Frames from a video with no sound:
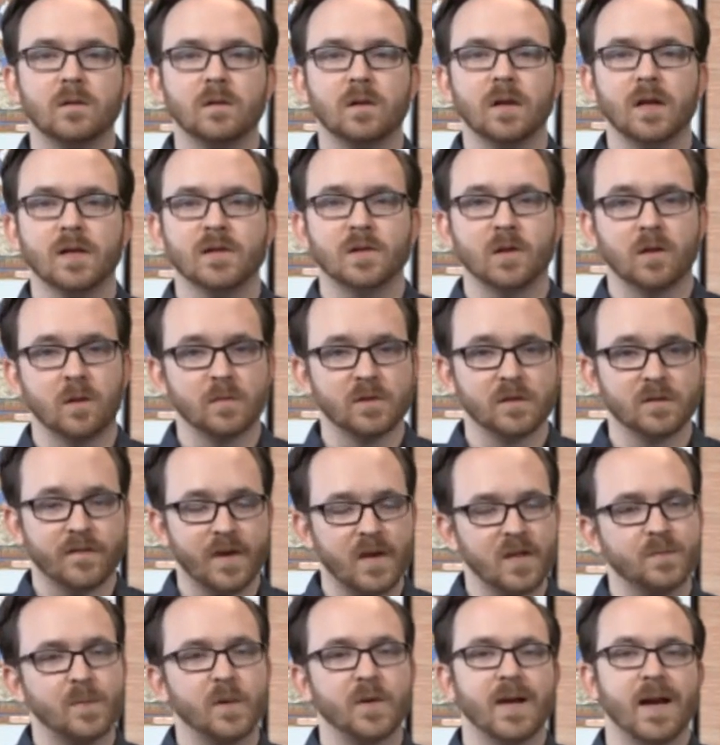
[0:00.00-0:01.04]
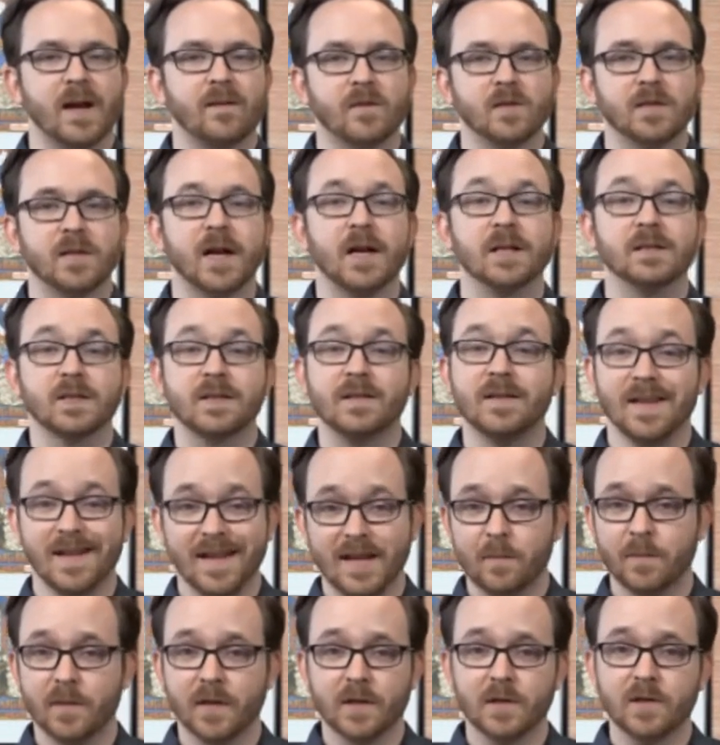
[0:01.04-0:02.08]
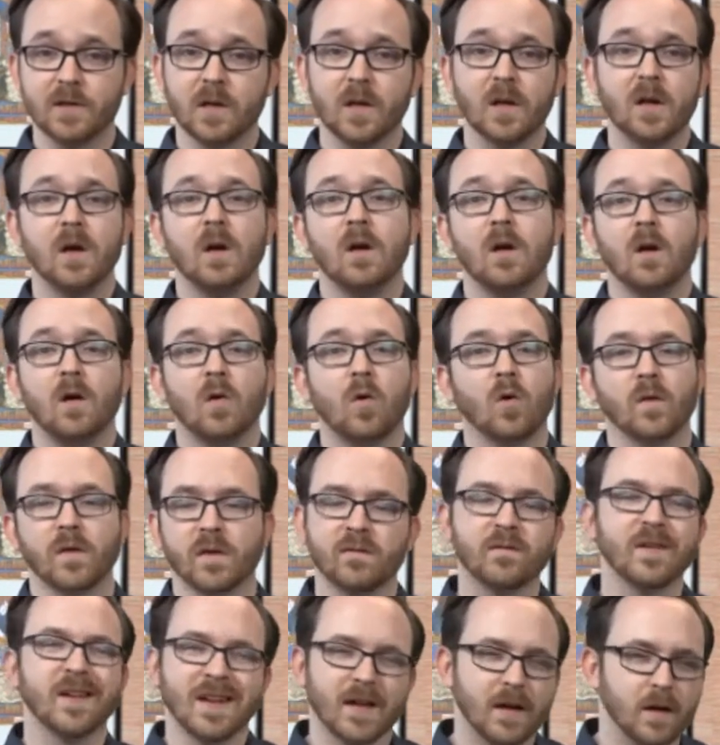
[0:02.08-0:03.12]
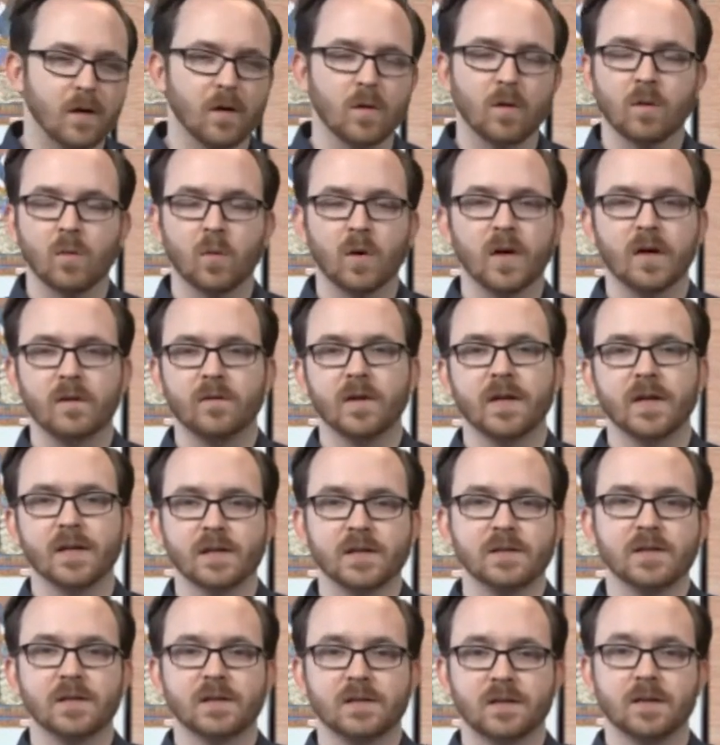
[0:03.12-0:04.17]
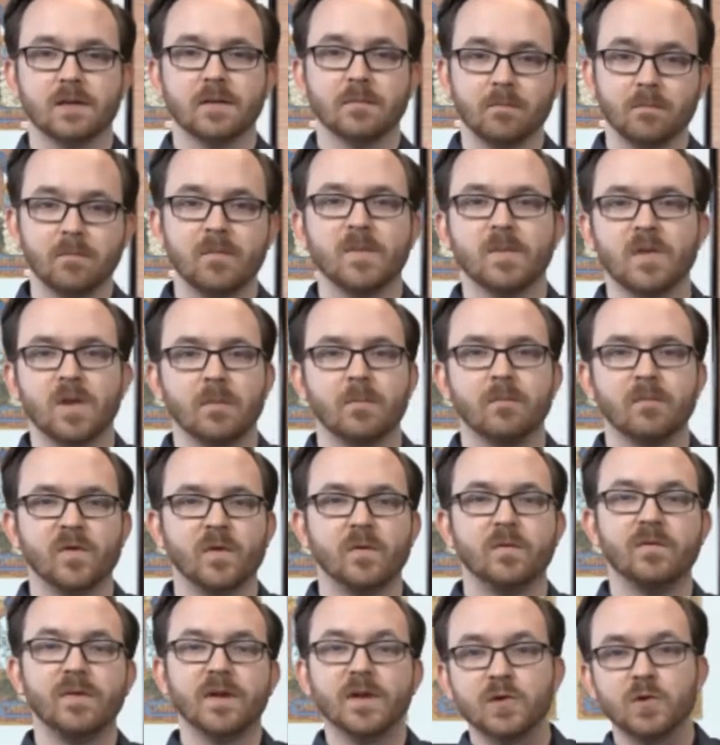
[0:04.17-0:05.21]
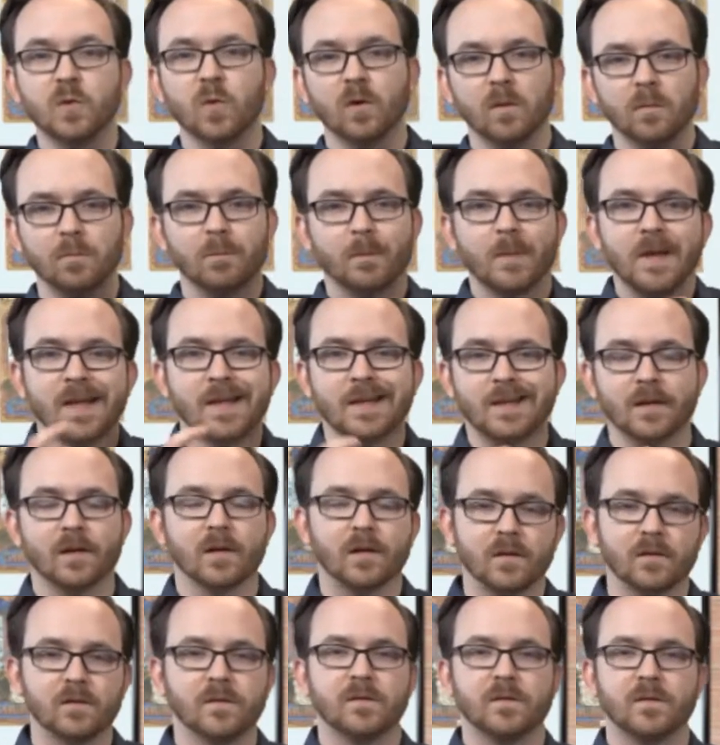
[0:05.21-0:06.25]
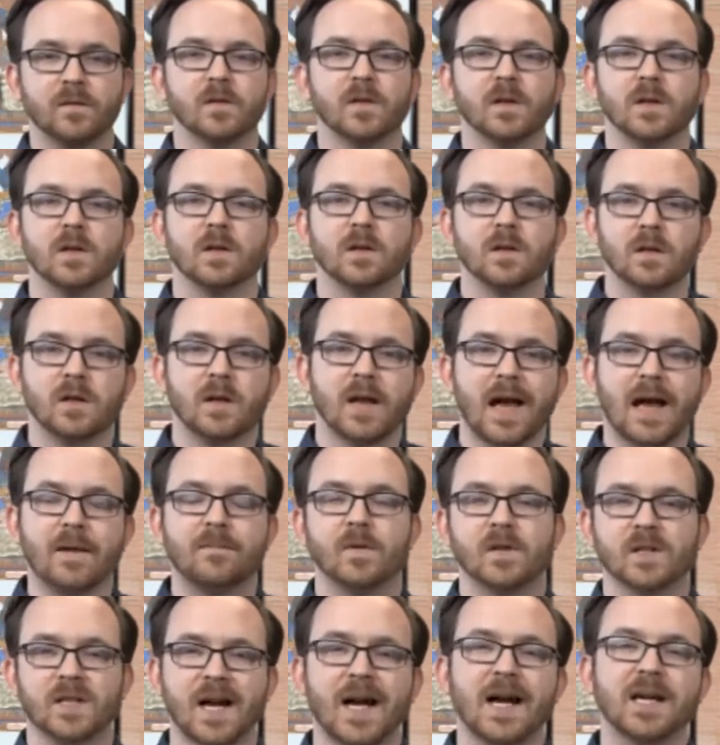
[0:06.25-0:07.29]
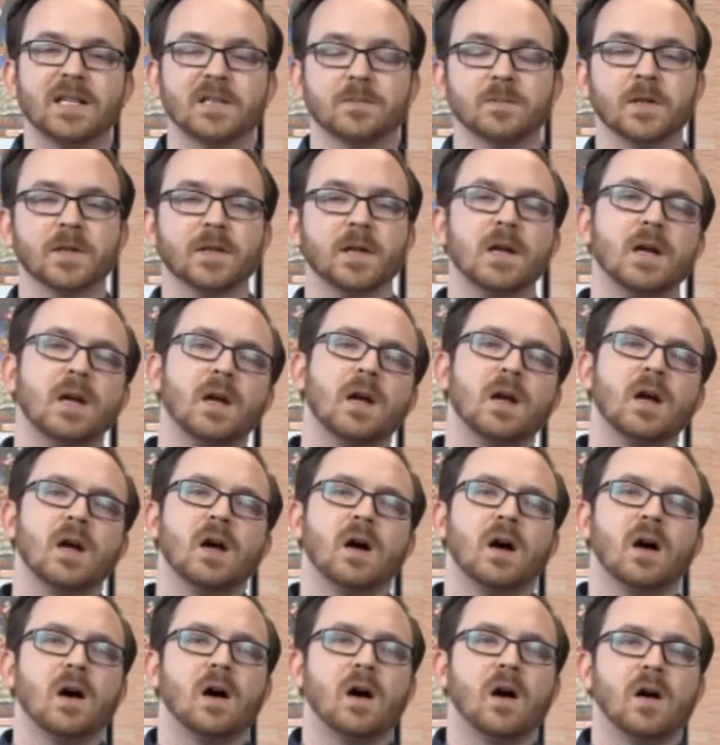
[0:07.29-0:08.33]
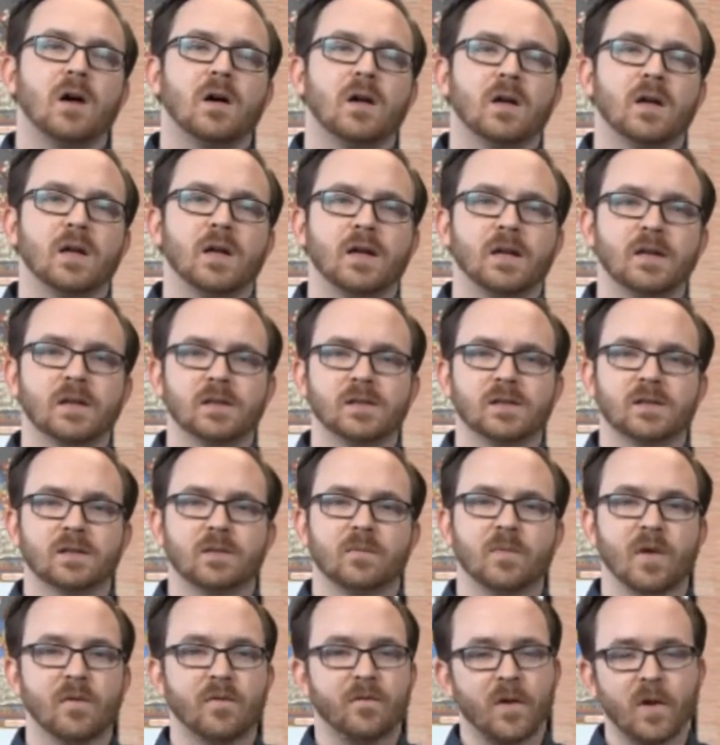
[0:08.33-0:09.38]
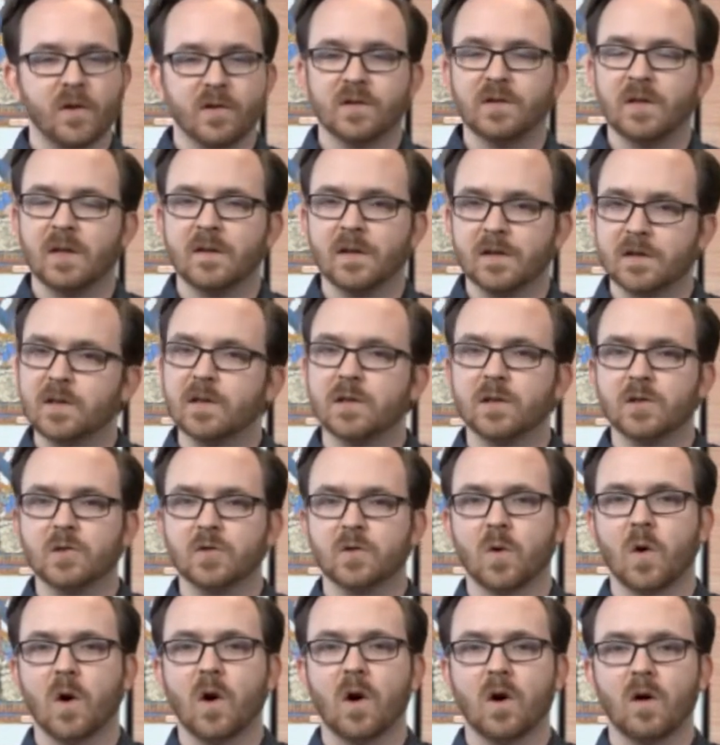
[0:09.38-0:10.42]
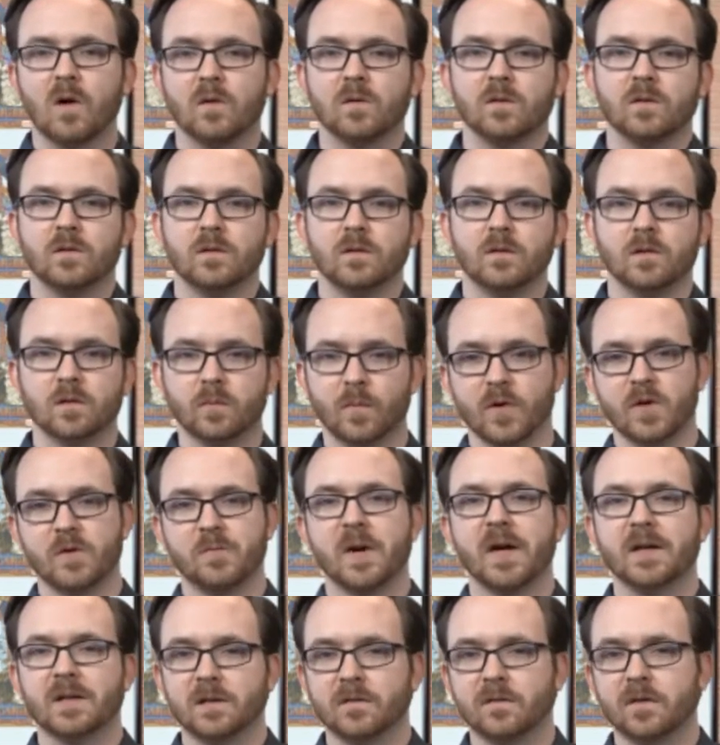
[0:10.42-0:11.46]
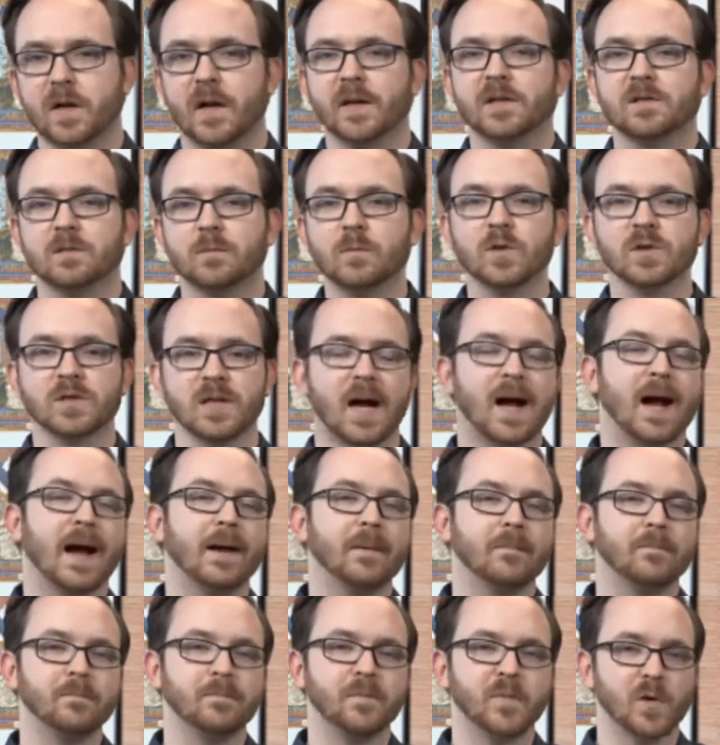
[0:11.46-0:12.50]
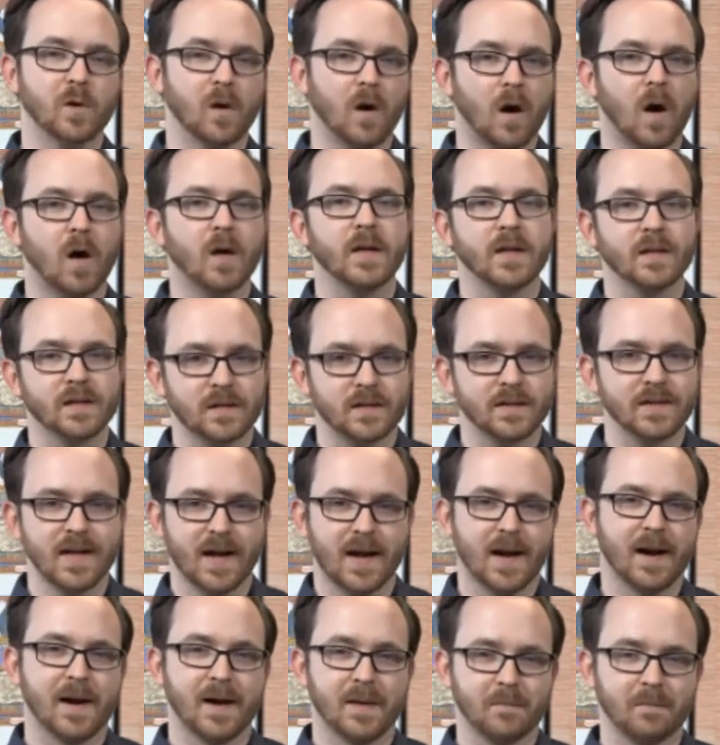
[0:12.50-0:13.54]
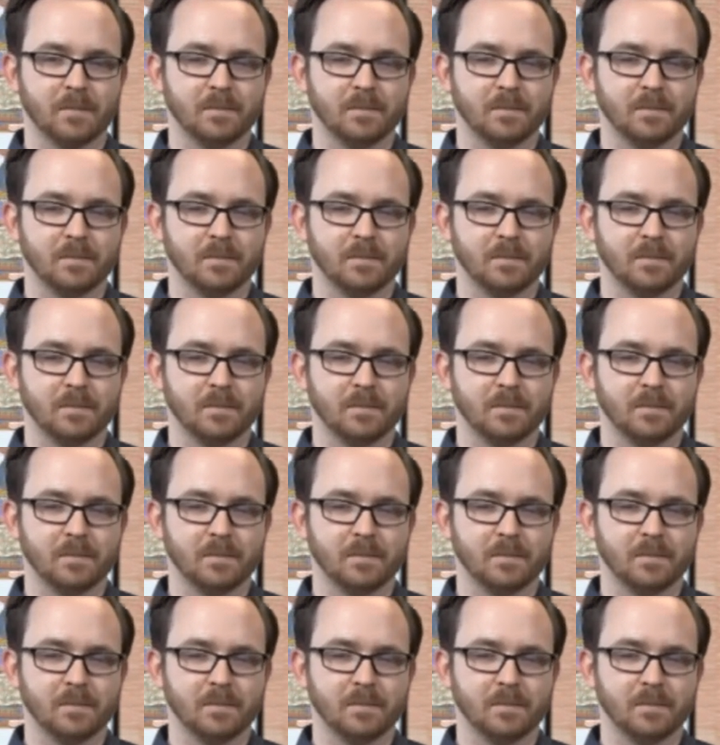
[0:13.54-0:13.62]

In terms of Facebook advertising, the image or the video or whatever it is that's the visual meat of the advertisement is the first thing that's going to draw your prospective customer's eye, your audience's eye.